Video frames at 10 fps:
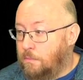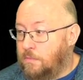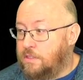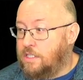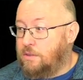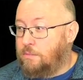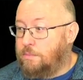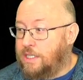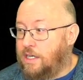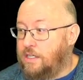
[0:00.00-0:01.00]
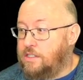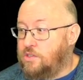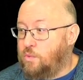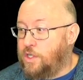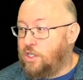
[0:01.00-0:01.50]
see,
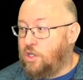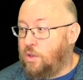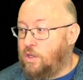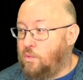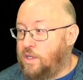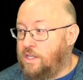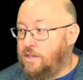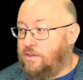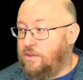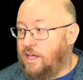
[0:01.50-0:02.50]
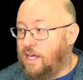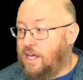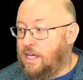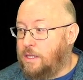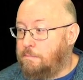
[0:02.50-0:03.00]
because we are going with
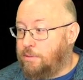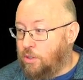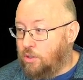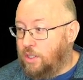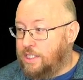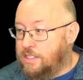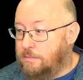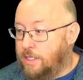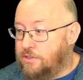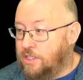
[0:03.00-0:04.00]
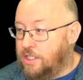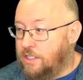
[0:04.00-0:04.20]
a pearl asymmetric